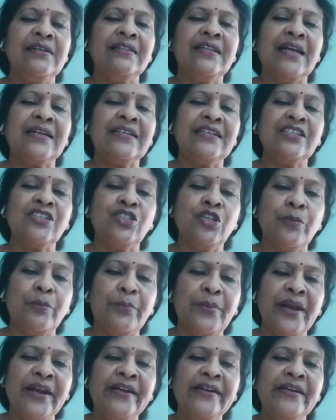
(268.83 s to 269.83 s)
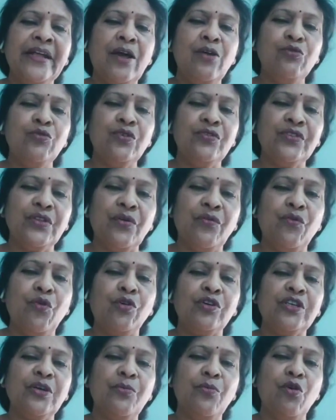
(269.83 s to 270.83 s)
that is the breakdown of the
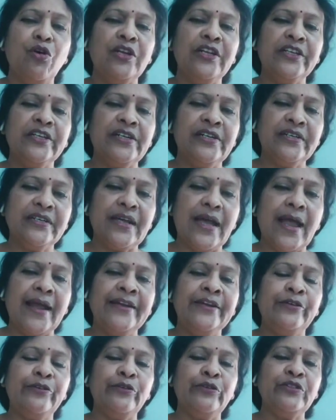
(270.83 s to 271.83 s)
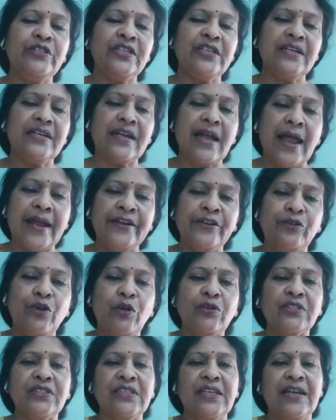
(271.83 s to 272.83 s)
water molecule into hydrogen and
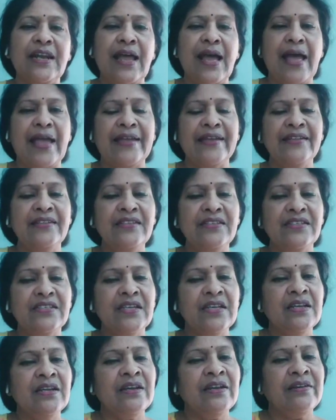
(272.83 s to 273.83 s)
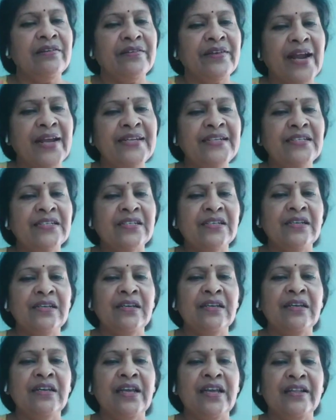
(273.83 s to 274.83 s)
hydroxyl ions right
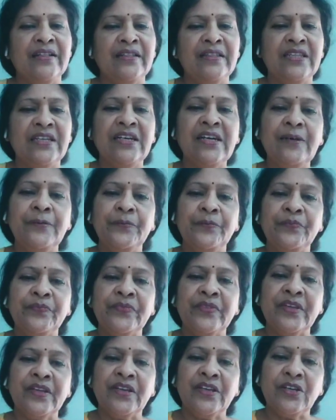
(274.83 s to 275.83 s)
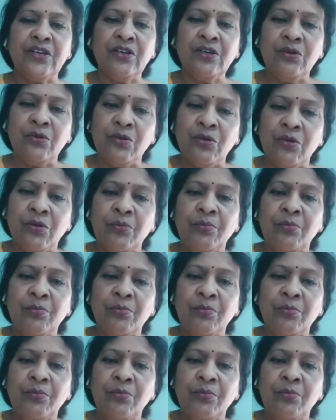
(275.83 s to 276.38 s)
in the